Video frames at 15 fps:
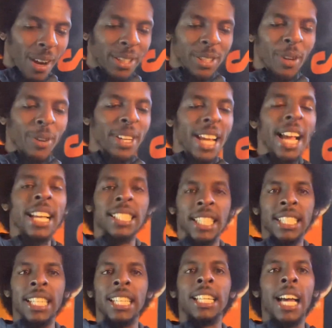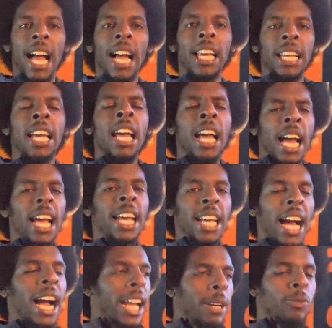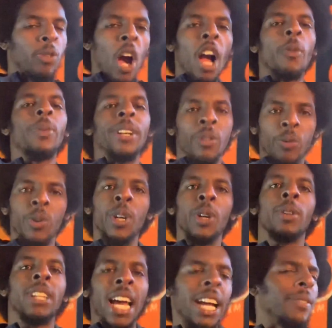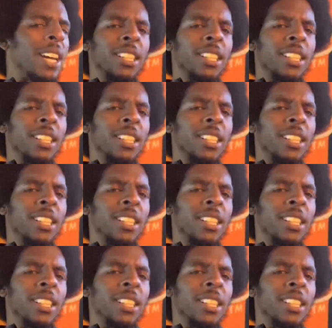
Zotiyac is a nigga I can rock with in real life.